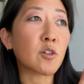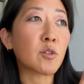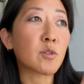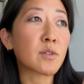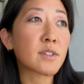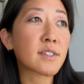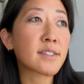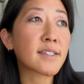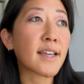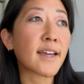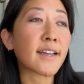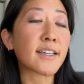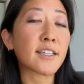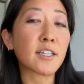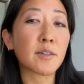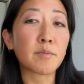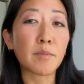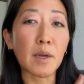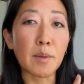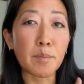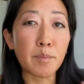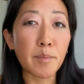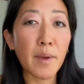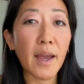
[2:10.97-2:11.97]
setting up
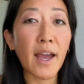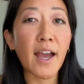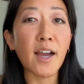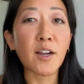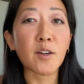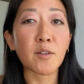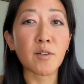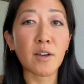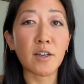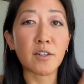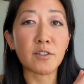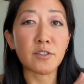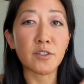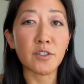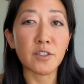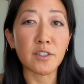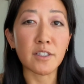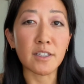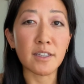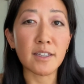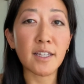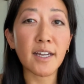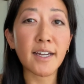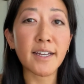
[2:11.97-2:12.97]
my background or
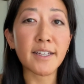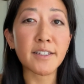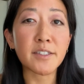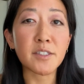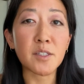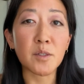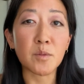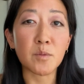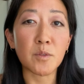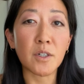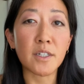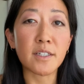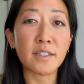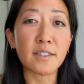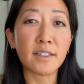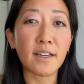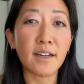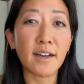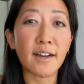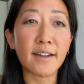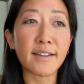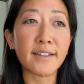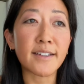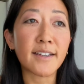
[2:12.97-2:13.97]
the lights and
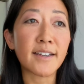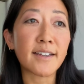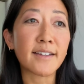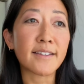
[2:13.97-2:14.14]
whatnot,